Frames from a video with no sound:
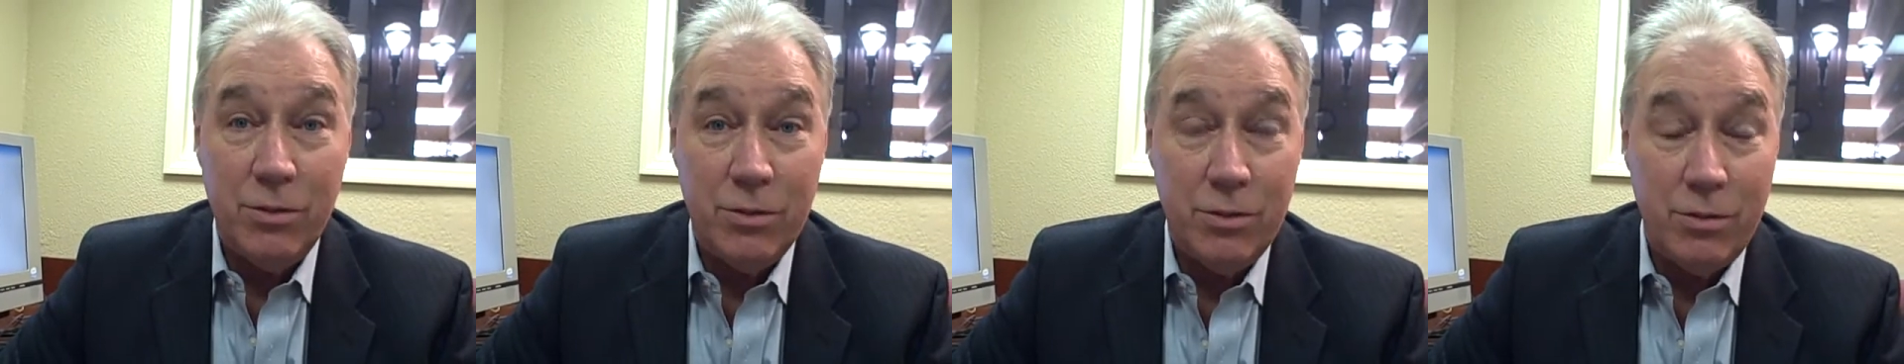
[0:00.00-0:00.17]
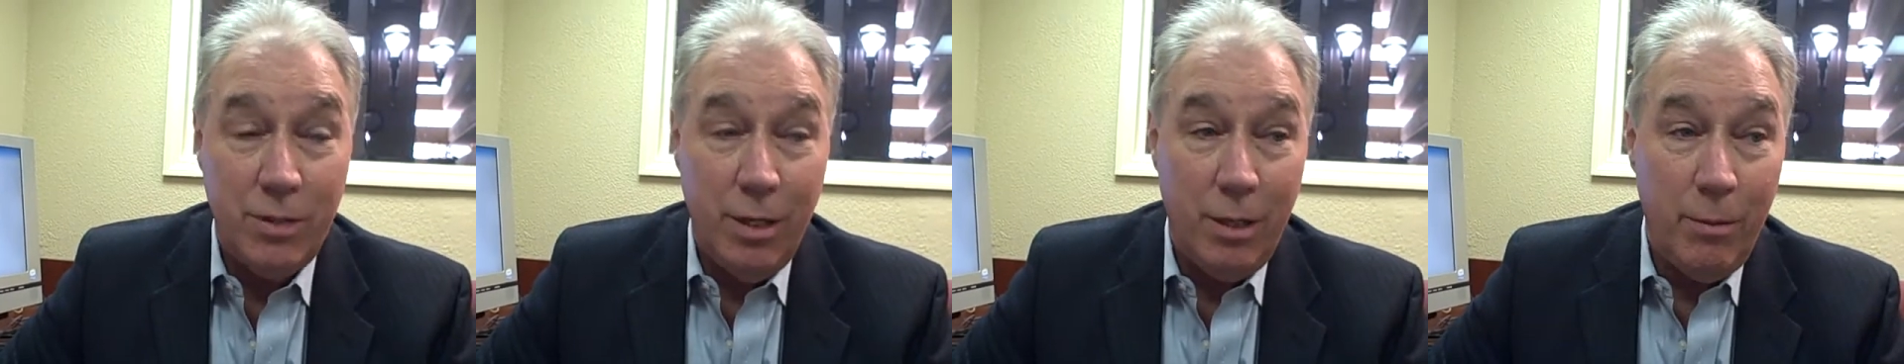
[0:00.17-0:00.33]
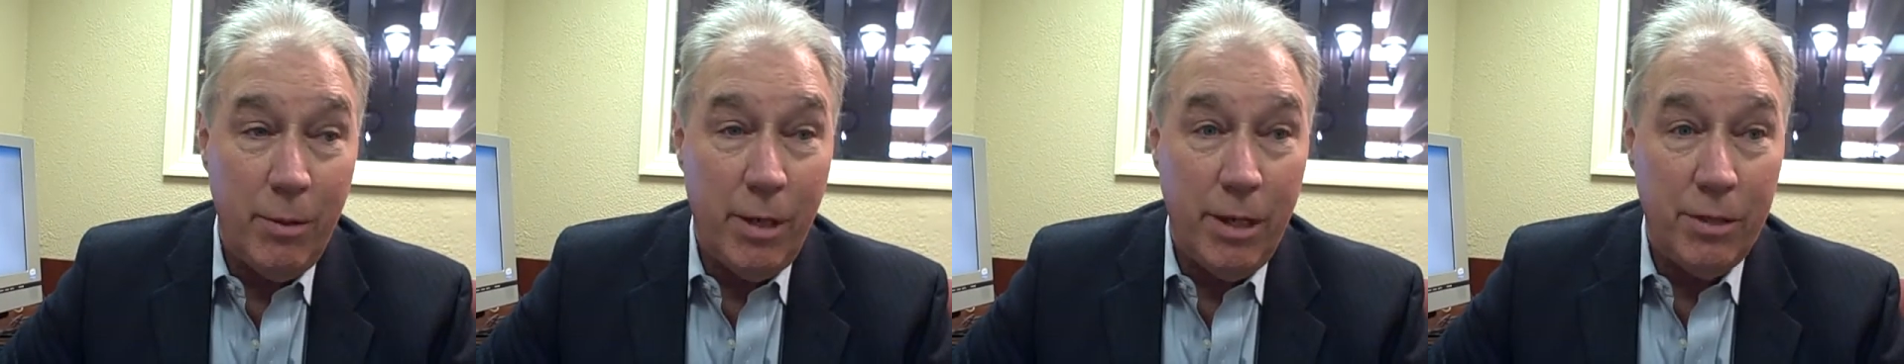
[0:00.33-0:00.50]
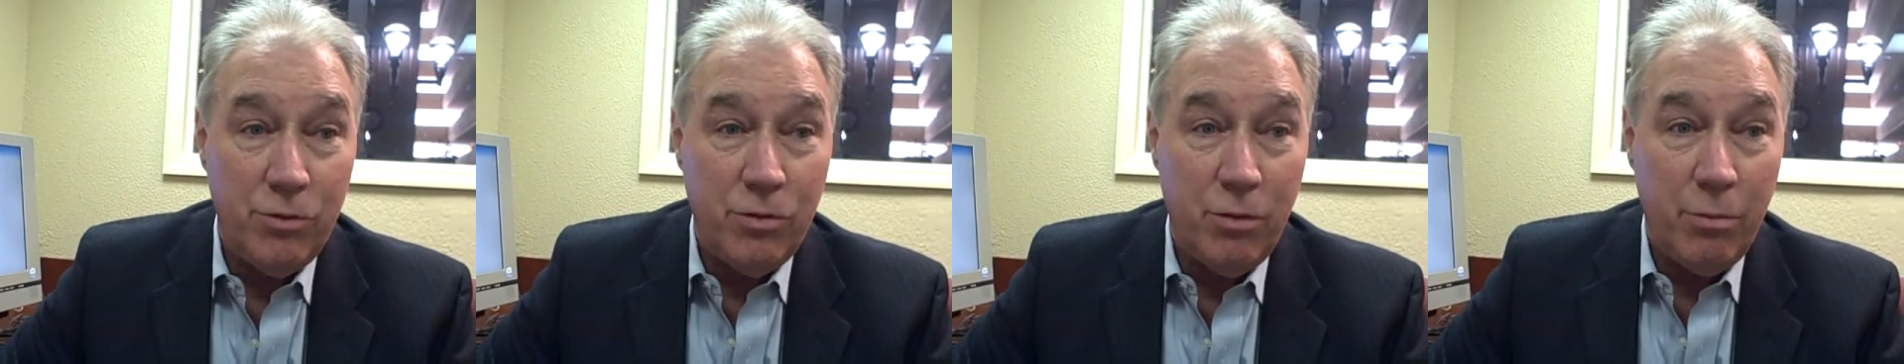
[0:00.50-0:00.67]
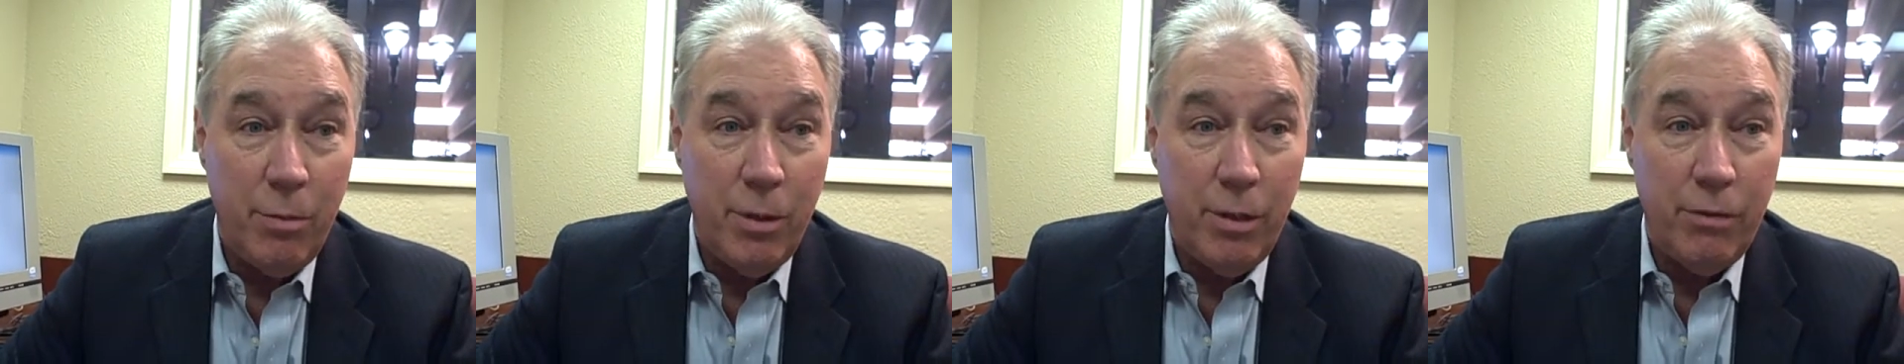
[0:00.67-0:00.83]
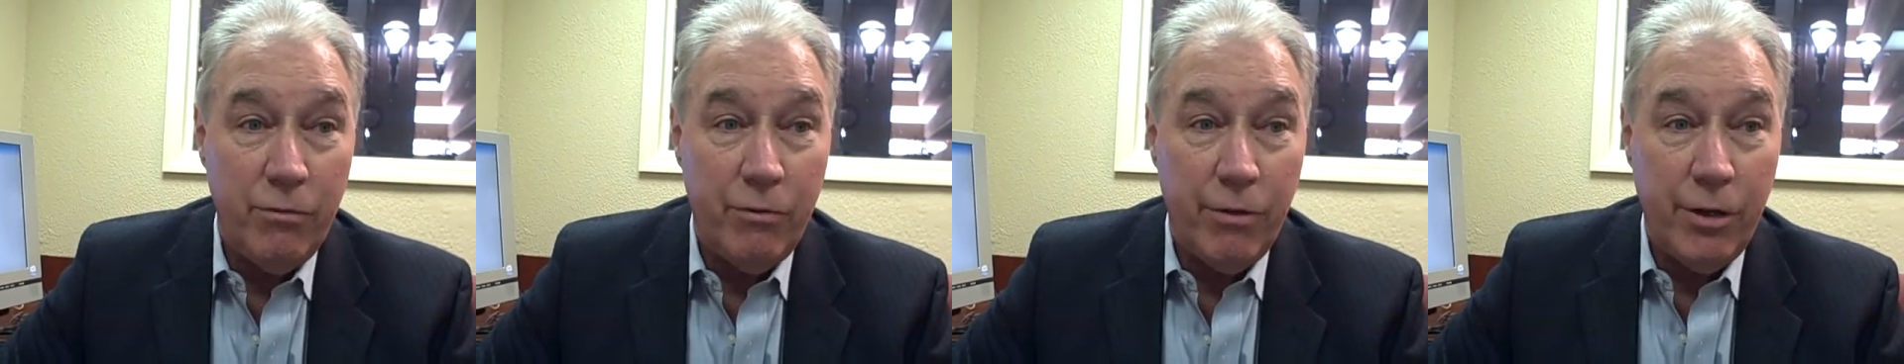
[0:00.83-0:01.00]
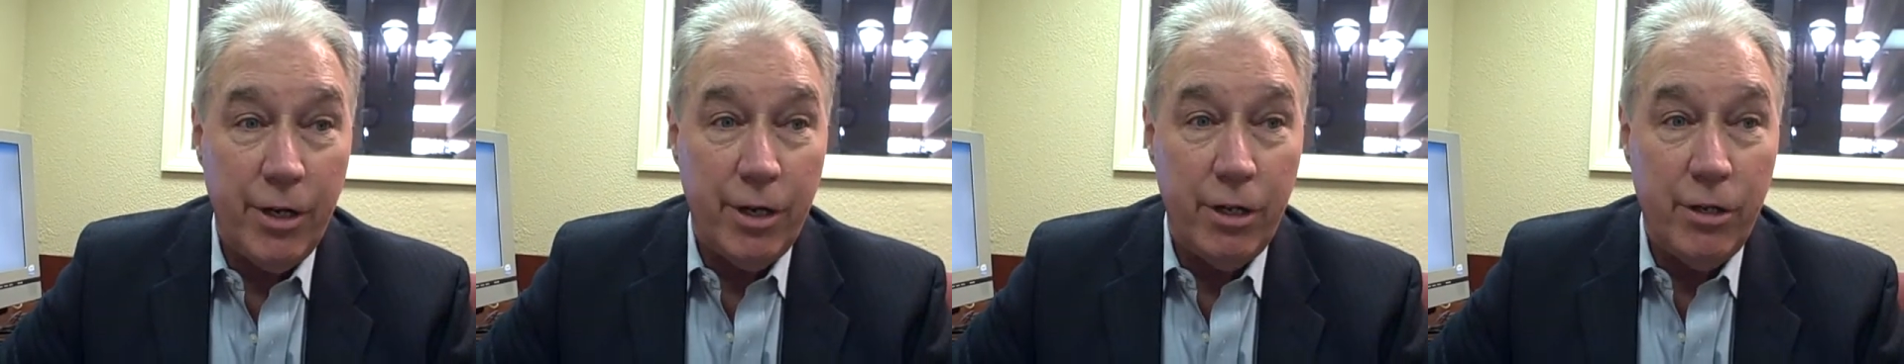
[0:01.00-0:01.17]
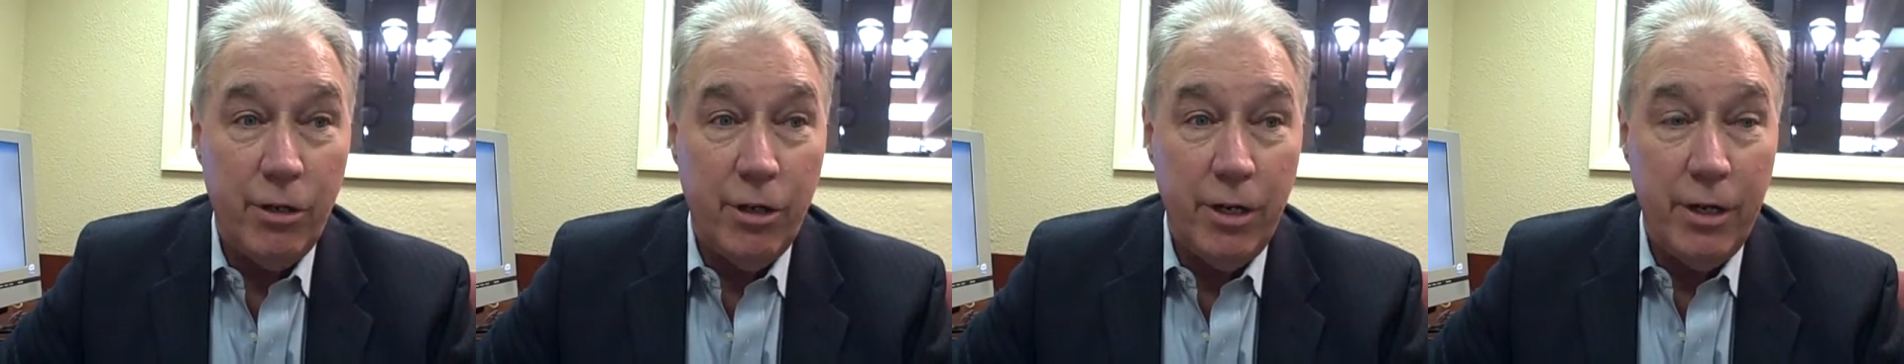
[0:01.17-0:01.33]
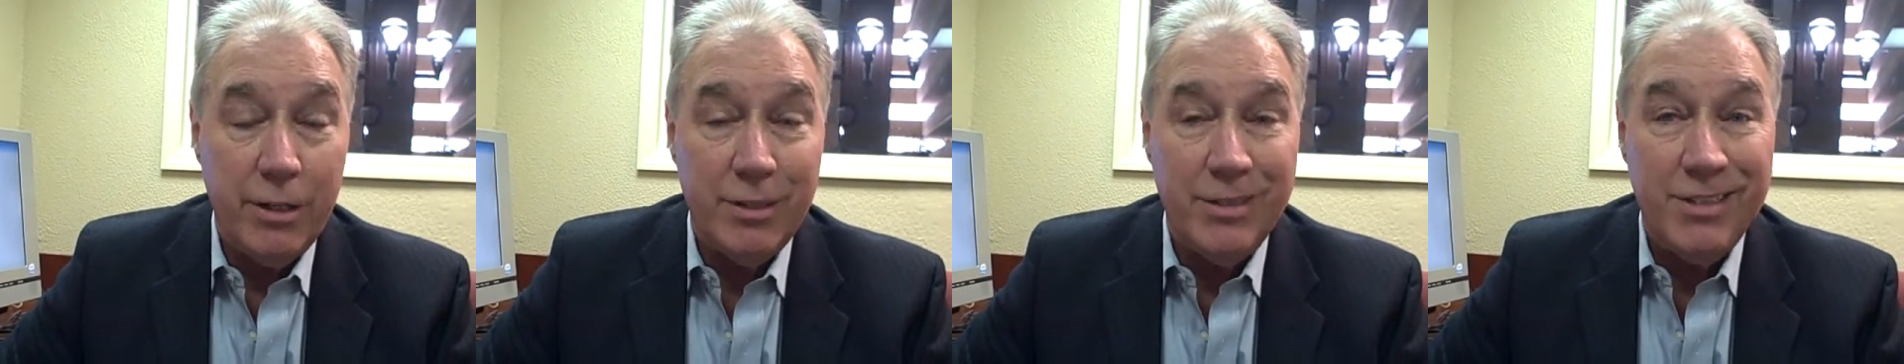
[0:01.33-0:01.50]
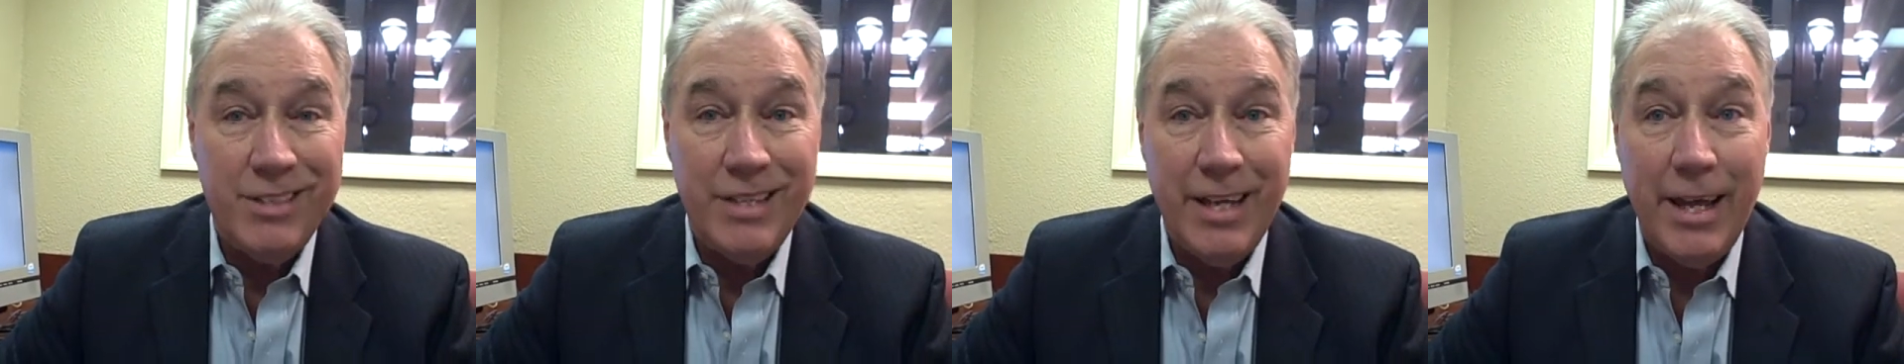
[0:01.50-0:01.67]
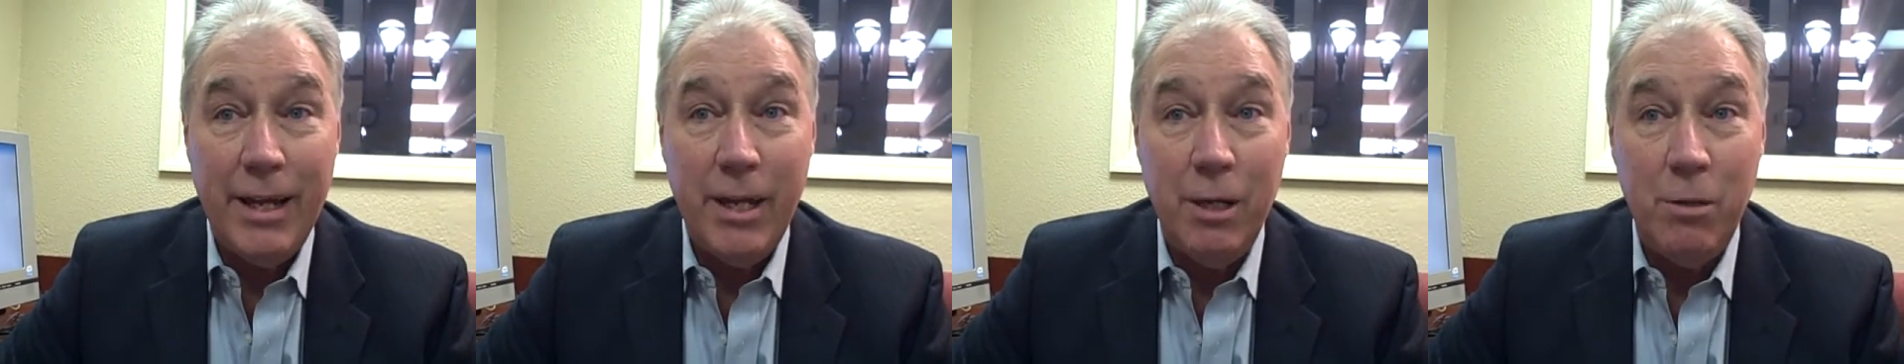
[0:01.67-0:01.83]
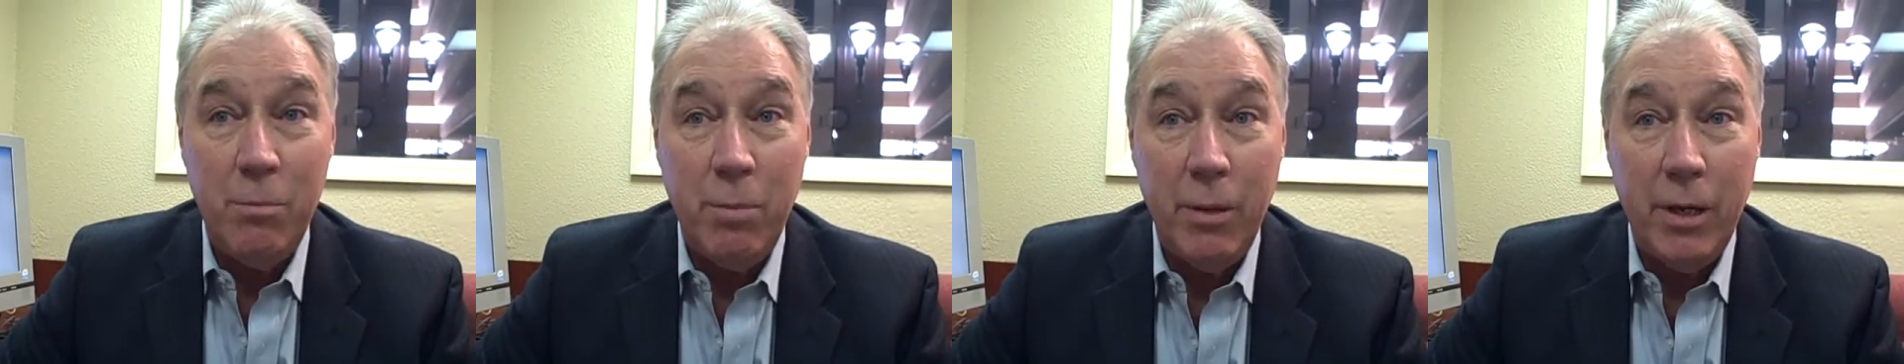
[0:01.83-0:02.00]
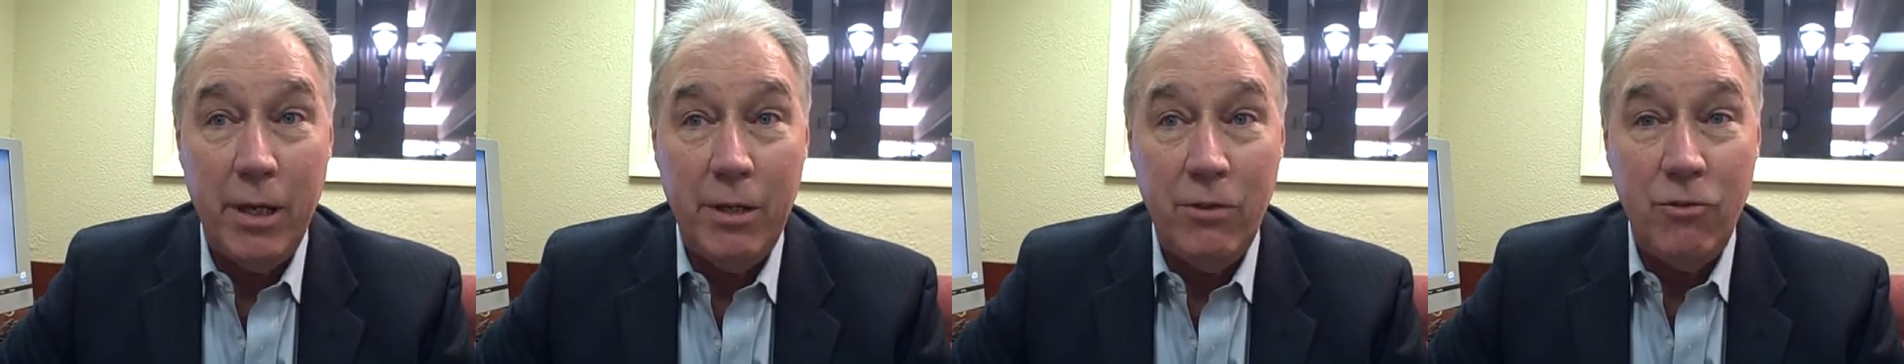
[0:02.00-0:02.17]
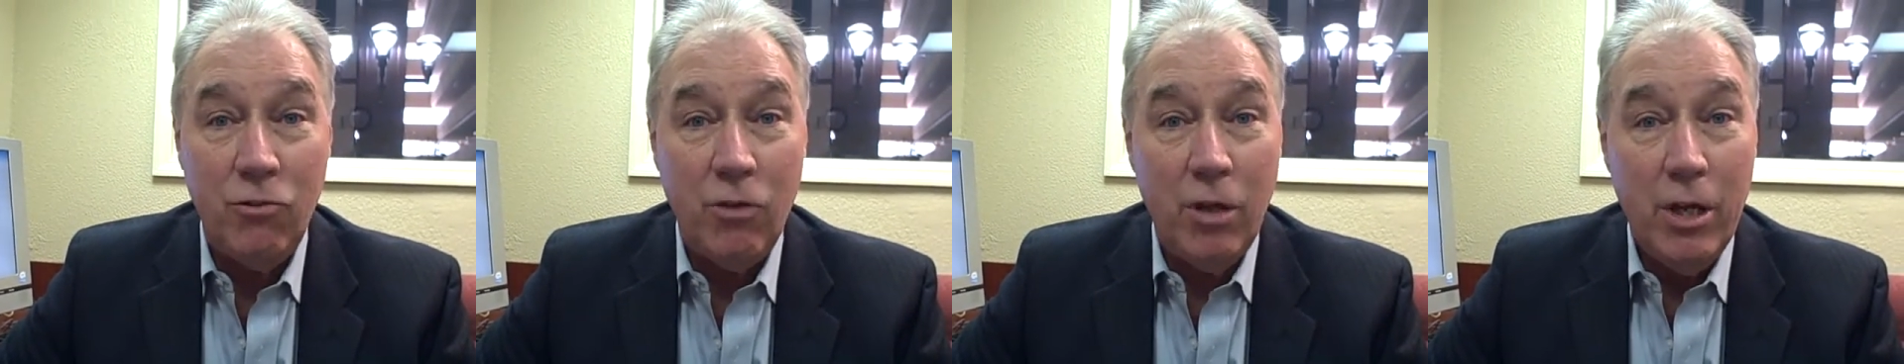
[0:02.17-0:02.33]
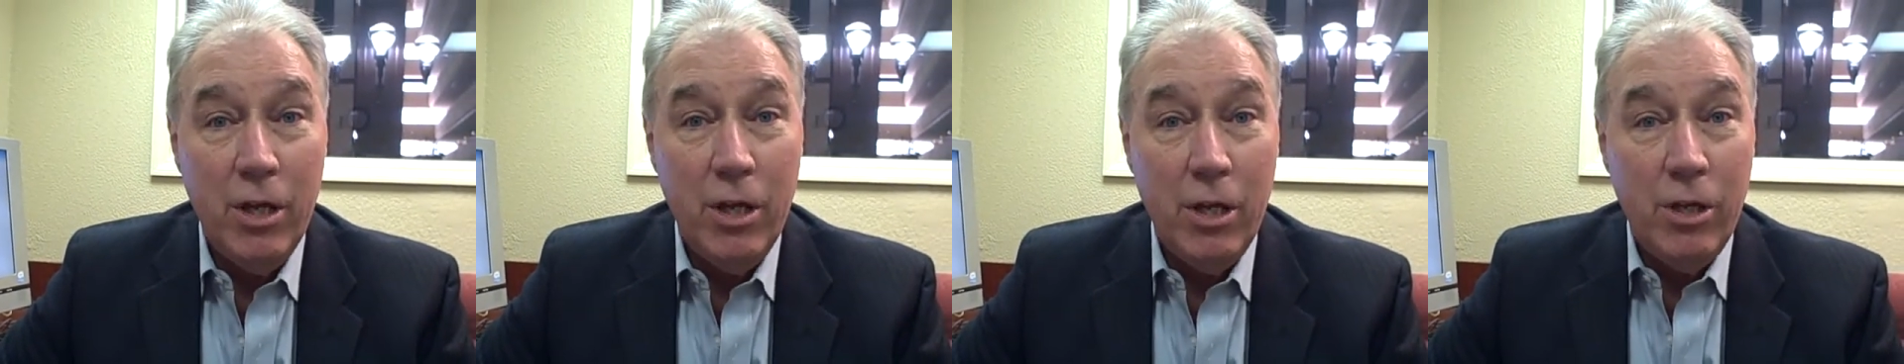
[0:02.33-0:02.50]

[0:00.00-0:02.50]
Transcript: His teammates have been very good at setting picks.